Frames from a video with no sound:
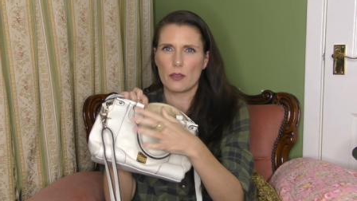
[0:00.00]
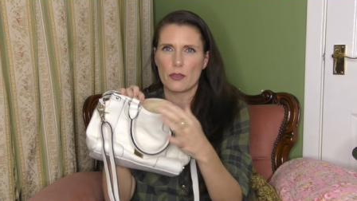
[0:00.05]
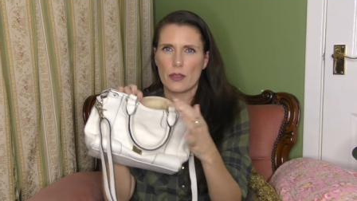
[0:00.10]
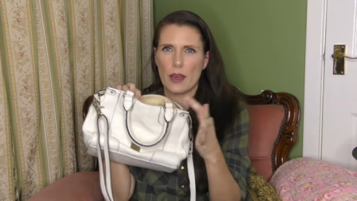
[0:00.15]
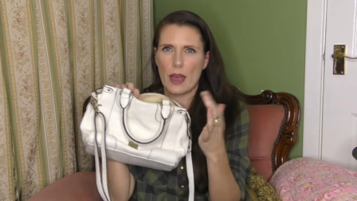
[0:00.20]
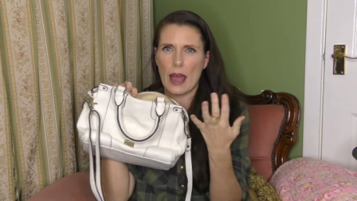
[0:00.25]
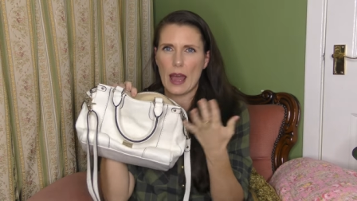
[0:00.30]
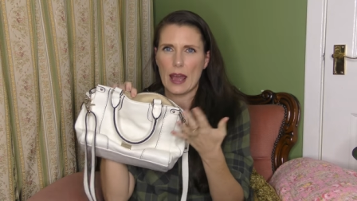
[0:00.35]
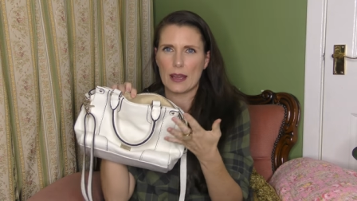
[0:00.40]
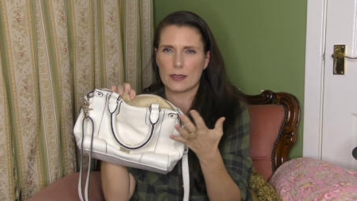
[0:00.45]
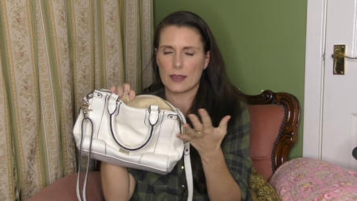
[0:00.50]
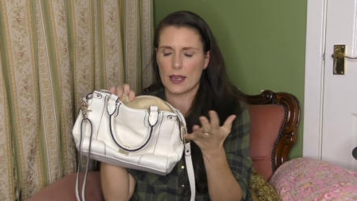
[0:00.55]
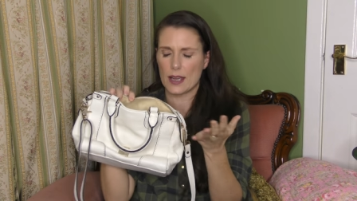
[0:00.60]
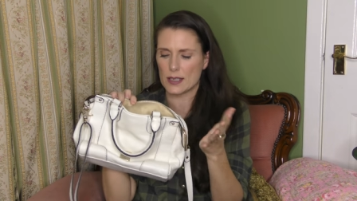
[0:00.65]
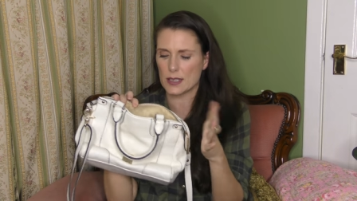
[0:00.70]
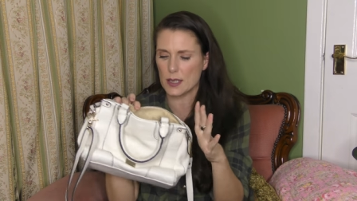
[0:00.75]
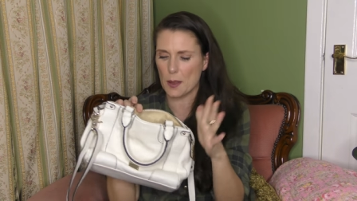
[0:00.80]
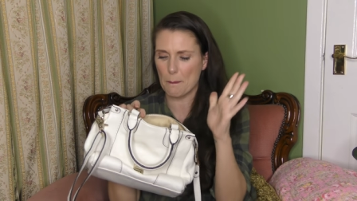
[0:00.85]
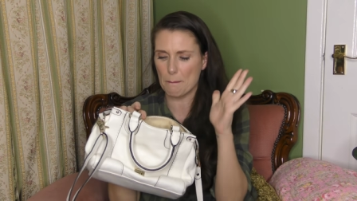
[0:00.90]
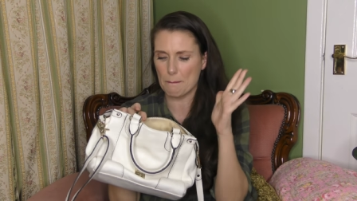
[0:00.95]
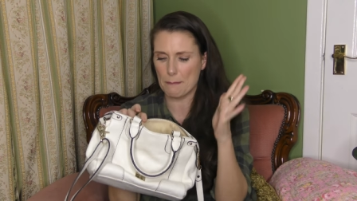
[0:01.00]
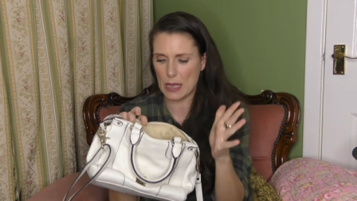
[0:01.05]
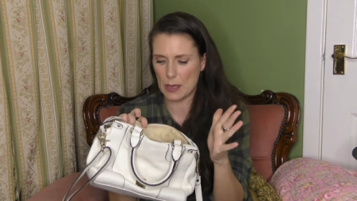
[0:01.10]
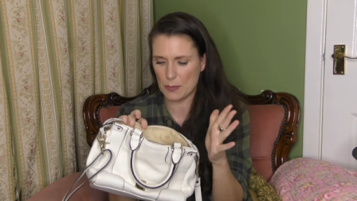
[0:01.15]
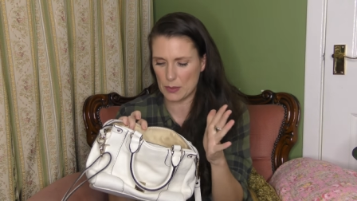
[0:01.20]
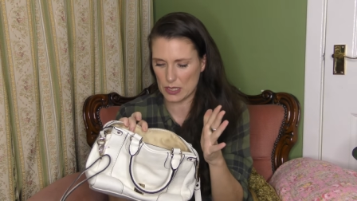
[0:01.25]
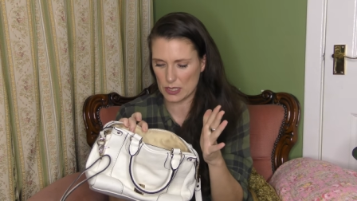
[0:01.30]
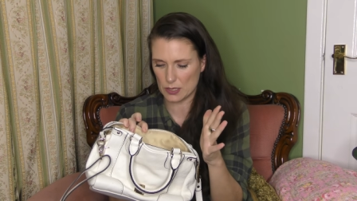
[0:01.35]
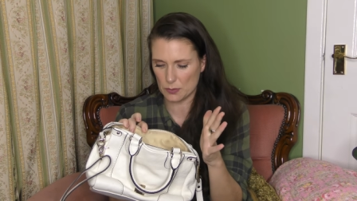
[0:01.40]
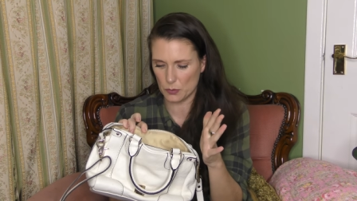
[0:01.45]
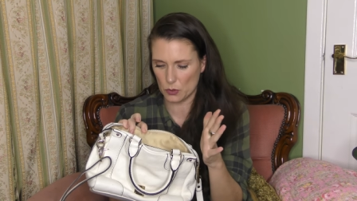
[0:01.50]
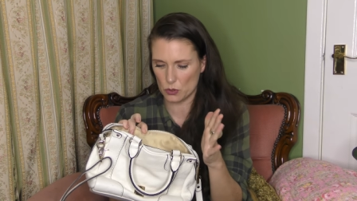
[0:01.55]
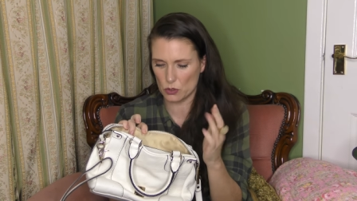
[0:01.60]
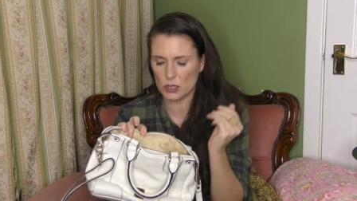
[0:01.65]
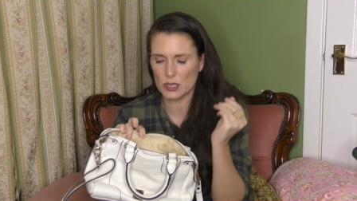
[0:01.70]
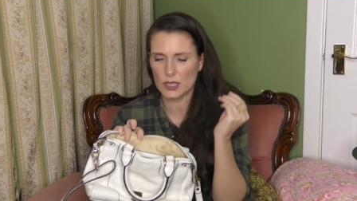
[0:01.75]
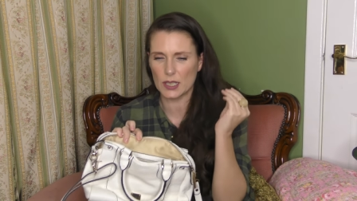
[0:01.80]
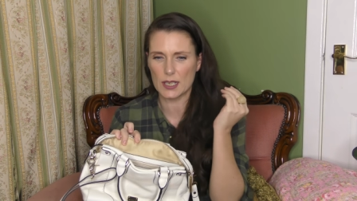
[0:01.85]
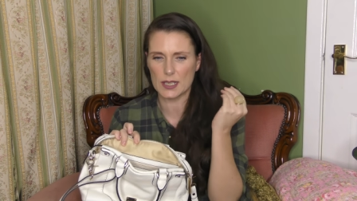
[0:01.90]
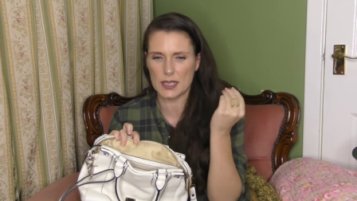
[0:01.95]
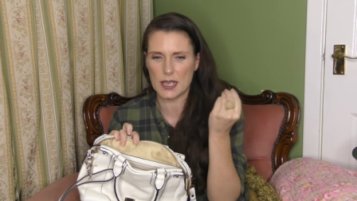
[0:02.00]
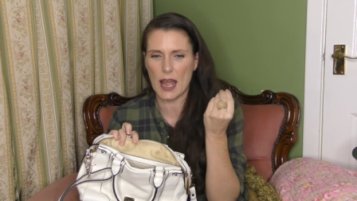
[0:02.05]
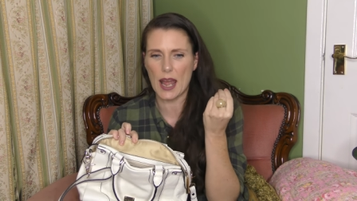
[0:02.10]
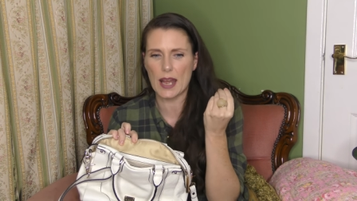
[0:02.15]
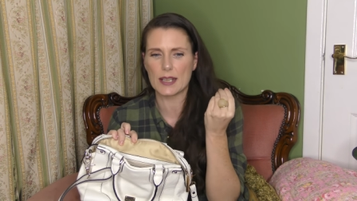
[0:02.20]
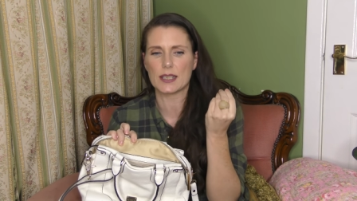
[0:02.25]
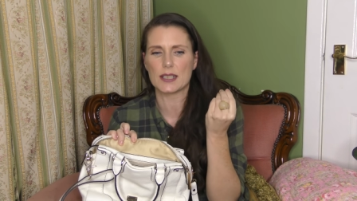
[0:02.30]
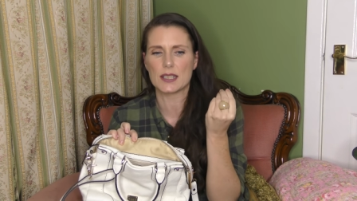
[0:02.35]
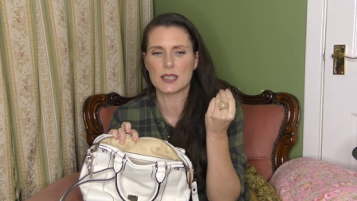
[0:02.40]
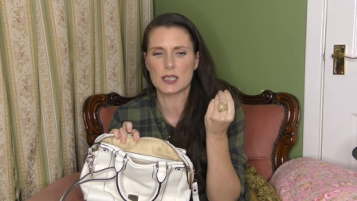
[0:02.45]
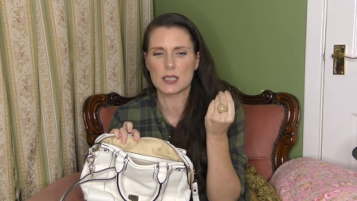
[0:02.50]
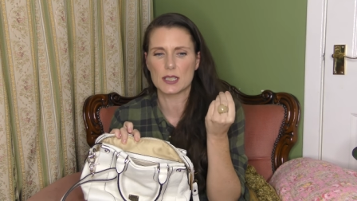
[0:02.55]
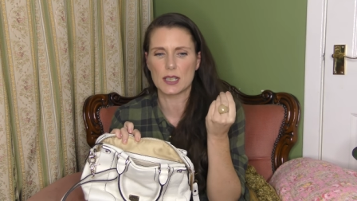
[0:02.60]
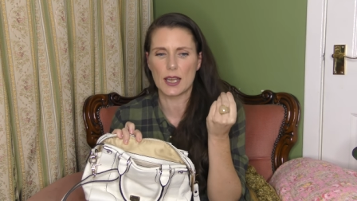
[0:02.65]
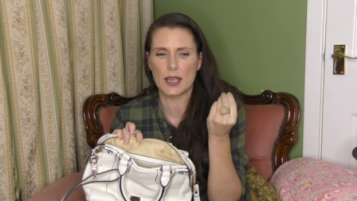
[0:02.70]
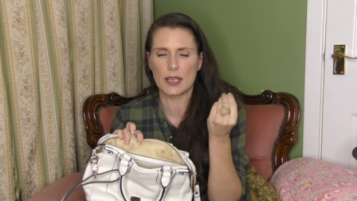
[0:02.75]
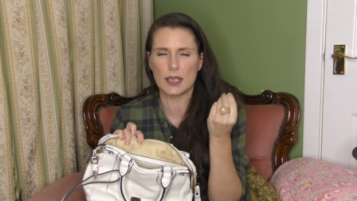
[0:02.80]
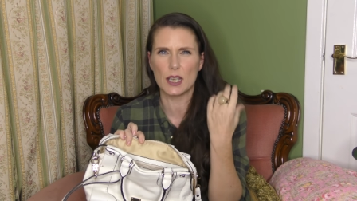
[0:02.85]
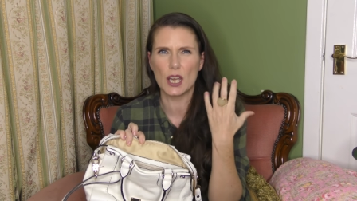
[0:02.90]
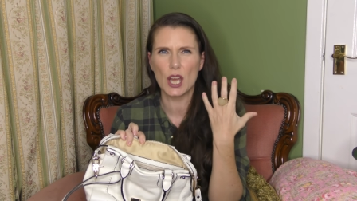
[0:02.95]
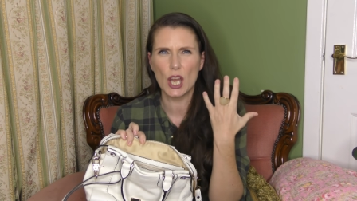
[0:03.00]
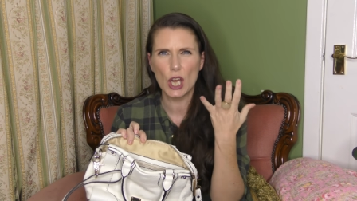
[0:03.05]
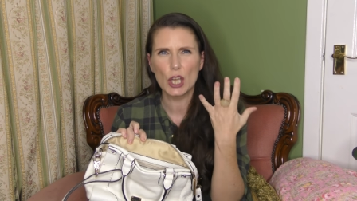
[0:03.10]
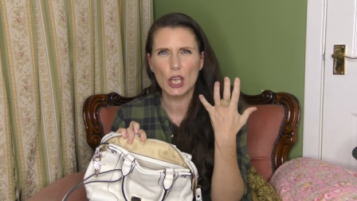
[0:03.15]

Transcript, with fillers: that had this maybe smoked because it had a slight,